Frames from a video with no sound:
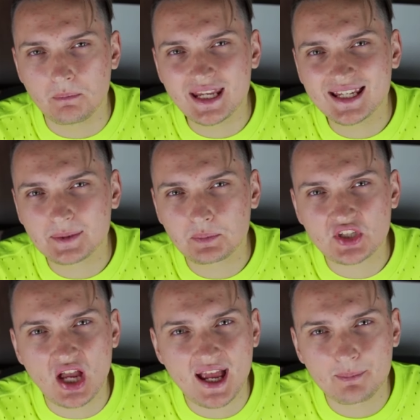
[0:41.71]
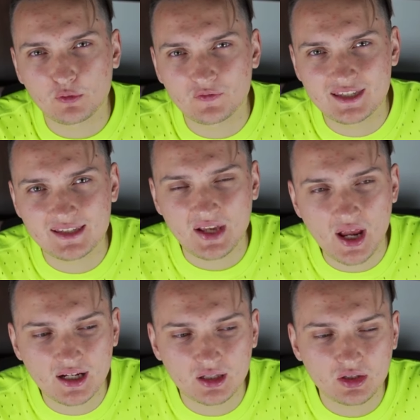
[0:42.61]
Biggest psype of this
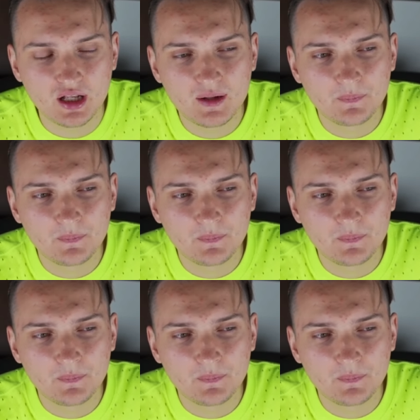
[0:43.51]
cycle